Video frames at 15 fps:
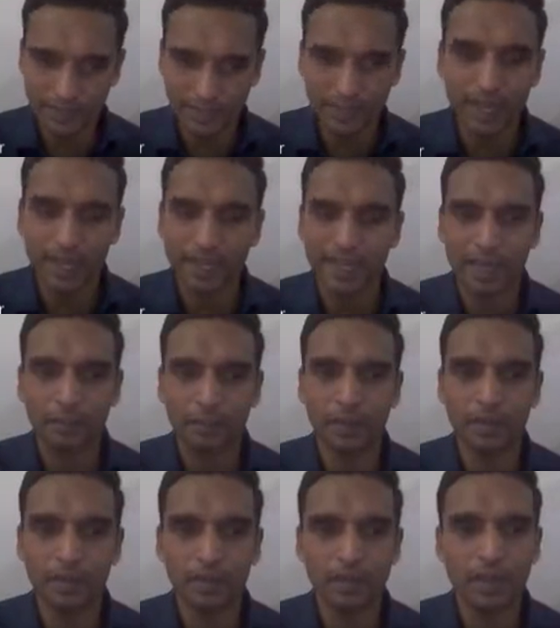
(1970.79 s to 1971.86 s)
set i
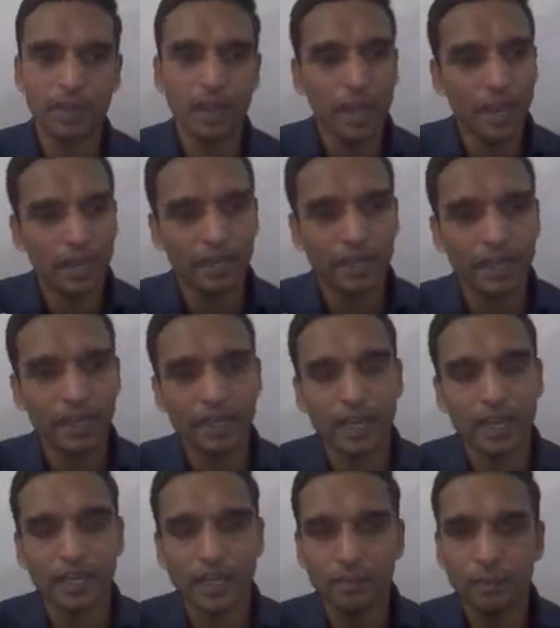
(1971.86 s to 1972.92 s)
timer and get
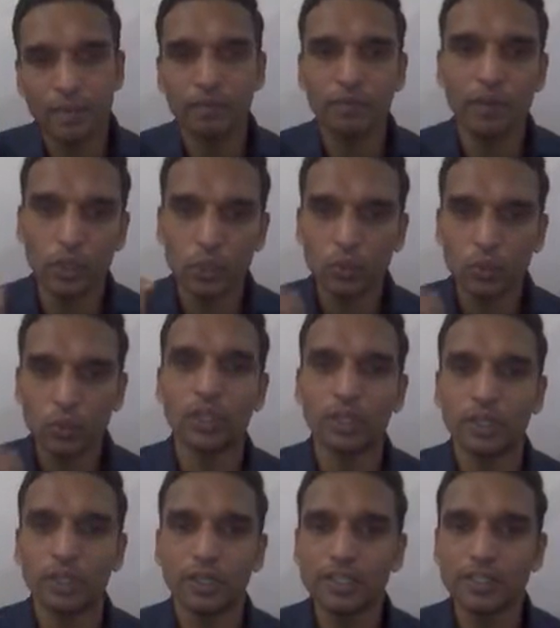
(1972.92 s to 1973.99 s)
i timer will do
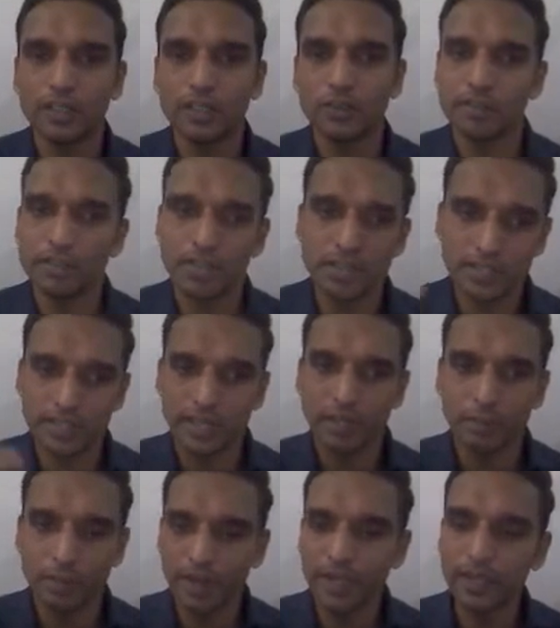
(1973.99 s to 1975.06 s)
the task which is
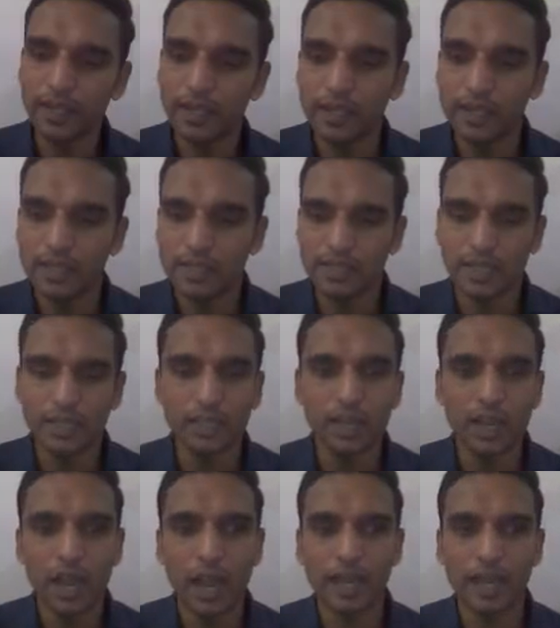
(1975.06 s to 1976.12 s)
set by set
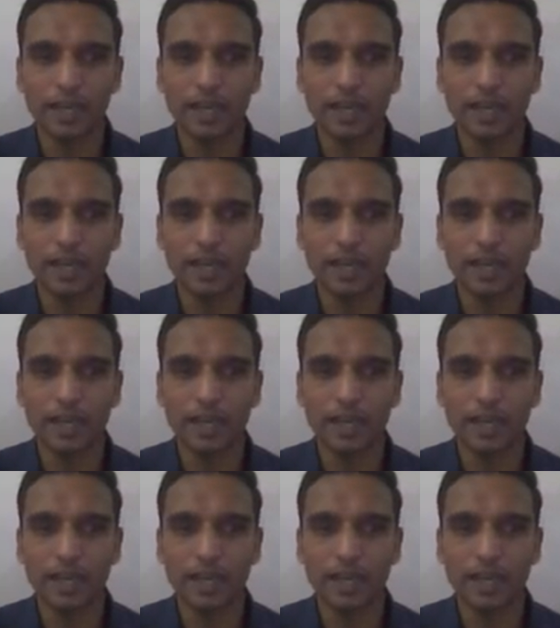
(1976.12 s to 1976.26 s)
i